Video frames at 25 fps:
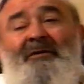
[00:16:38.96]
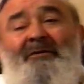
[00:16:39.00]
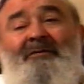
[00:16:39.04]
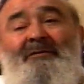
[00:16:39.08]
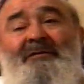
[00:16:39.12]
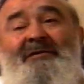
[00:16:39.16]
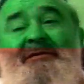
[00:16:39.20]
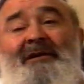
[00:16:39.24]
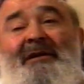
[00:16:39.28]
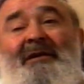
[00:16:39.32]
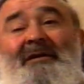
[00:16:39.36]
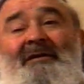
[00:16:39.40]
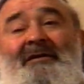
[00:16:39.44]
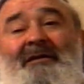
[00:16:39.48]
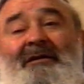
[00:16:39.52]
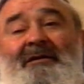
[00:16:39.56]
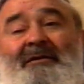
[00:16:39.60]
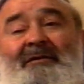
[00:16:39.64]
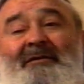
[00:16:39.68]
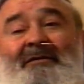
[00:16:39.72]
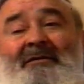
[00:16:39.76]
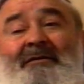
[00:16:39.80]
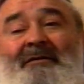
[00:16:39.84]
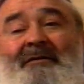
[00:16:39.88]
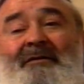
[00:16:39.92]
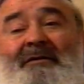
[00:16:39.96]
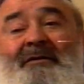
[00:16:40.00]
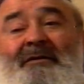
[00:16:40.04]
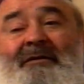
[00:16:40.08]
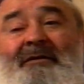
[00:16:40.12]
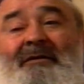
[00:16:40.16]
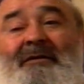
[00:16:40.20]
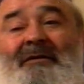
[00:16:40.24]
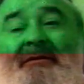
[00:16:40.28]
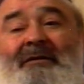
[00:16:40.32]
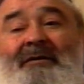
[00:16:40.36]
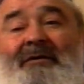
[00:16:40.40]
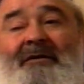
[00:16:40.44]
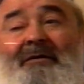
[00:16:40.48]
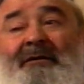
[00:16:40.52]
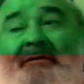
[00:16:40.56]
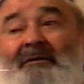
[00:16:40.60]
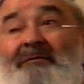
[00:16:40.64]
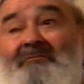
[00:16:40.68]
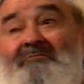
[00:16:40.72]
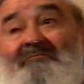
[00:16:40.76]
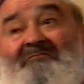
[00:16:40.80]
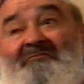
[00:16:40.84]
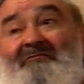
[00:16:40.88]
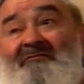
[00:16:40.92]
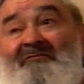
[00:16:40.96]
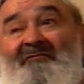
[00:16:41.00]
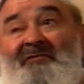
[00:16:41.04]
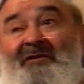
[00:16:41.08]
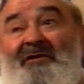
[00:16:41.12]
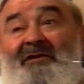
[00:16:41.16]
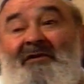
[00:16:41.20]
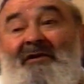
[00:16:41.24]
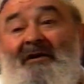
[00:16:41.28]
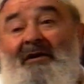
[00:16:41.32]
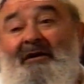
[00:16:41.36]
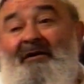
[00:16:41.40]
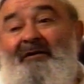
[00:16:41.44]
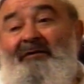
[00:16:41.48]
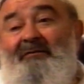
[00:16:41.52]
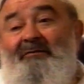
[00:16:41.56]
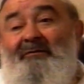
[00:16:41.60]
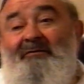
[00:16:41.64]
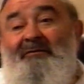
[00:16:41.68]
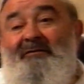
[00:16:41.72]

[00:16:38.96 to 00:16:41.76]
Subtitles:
to sell that vineyard or